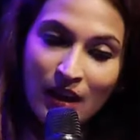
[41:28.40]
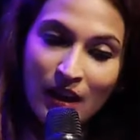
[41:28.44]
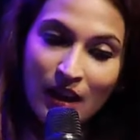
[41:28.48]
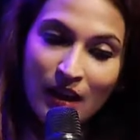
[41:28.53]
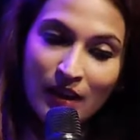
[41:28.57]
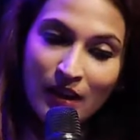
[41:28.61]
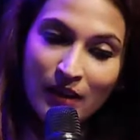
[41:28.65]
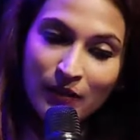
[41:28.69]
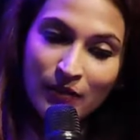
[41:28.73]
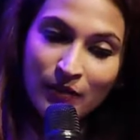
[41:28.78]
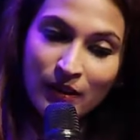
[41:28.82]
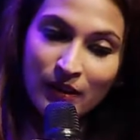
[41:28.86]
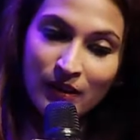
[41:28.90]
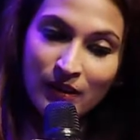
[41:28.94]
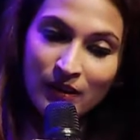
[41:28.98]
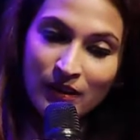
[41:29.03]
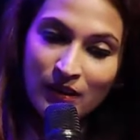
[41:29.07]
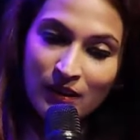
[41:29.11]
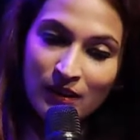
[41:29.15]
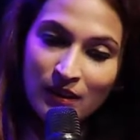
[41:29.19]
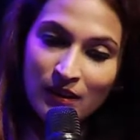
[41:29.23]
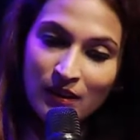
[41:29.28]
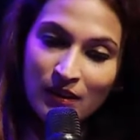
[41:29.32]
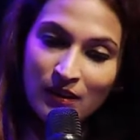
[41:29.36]
and if I
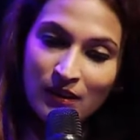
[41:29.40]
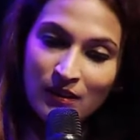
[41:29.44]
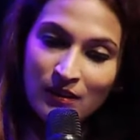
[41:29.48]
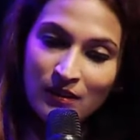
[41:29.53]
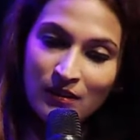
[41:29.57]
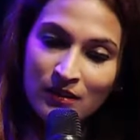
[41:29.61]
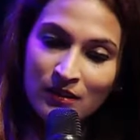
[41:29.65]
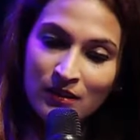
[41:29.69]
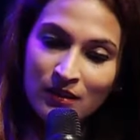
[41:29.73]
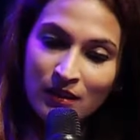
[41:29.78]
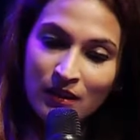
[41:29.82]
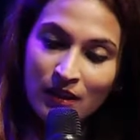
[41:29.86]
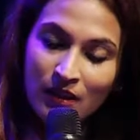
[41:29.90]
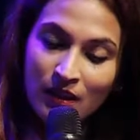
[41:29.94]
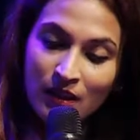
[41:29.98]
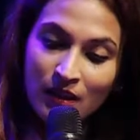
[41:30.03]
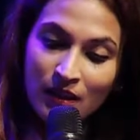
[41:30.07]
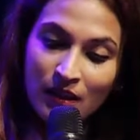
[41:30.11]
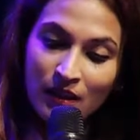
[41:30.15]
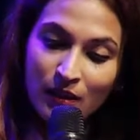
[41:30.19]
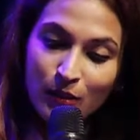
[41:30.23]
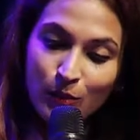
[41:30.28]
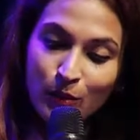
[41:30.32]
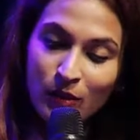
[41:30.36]
think it is
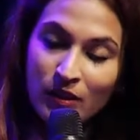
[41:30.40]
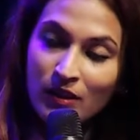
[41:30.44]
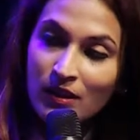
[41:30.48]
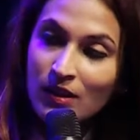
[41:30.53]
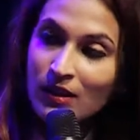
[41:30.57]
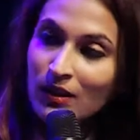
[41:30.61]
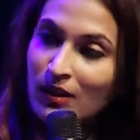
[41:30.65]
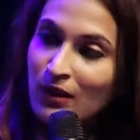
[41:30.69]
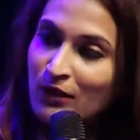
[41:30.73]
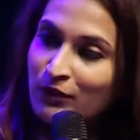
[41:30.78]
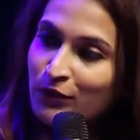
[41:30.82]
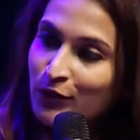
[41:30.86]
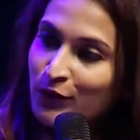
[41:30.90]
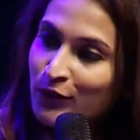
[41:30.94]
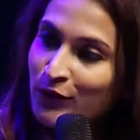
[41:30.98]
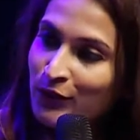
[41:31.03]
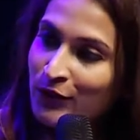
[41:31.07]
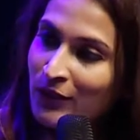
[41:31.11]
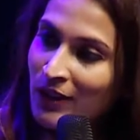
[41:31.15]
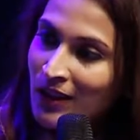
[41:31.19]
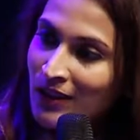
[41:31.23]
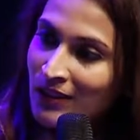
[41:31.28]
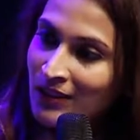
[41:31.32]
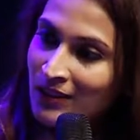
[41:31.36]
worthy enough of
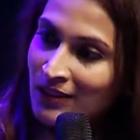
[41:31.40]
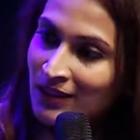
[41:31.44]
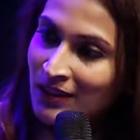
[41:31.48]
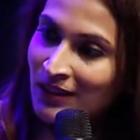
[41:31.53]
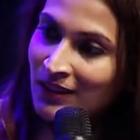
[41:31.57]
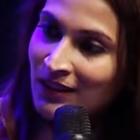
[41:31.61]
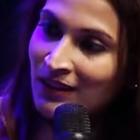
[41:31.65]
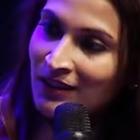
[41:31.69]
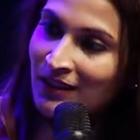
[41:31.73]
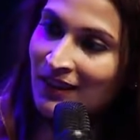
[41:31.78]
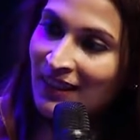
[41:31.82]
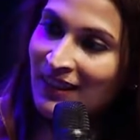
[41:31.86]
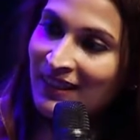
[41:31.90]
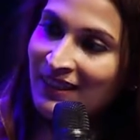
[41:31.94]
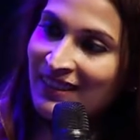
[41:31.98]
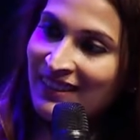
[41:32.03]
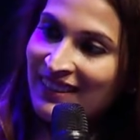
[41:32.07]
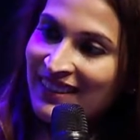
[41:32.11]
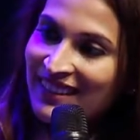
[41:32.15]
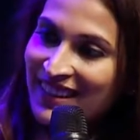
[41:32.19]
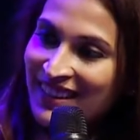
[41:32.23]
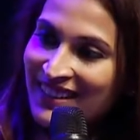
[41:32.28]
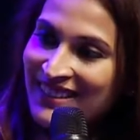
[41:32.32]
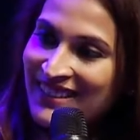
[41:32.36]
answering, then
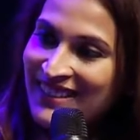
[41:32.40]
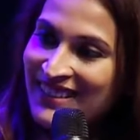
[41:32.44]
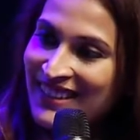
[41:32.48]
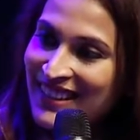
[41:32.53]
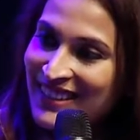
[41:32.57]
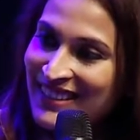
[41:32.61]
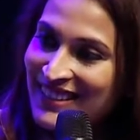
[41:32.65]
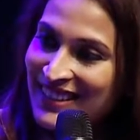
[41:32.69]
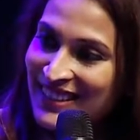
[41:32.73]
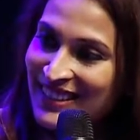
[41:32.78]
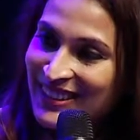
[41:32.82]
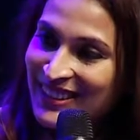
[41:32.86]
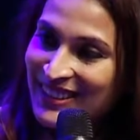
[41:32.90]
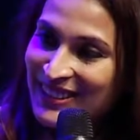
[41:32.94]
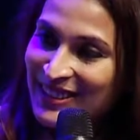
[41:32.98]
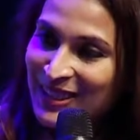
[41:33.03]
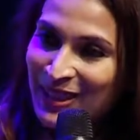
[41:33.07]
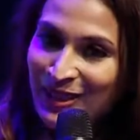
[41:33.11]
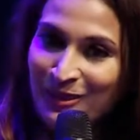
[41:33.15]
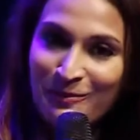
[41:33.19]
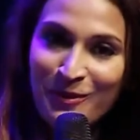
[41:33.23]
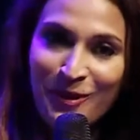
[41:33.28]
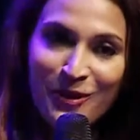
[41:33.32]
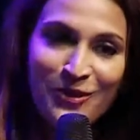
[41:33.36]
yes, I take the
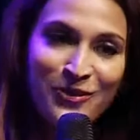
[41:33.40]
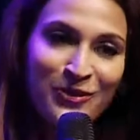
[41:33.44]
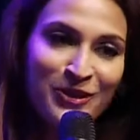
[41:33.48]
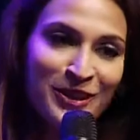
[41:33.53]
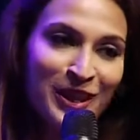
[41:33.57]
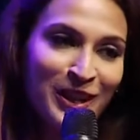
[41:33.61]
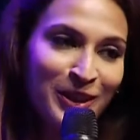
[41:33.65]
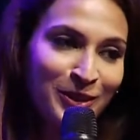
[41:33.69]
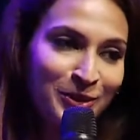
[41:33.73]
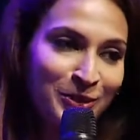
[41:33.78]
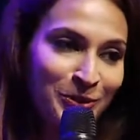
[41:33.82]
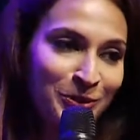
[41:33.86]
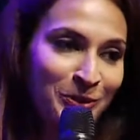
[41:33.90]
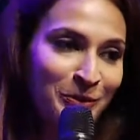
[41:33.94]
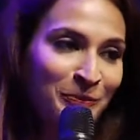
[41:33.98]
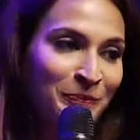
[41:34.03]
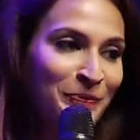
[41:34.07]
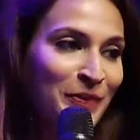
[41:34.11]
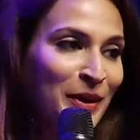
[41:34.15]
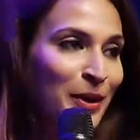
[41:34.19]
time off and I do.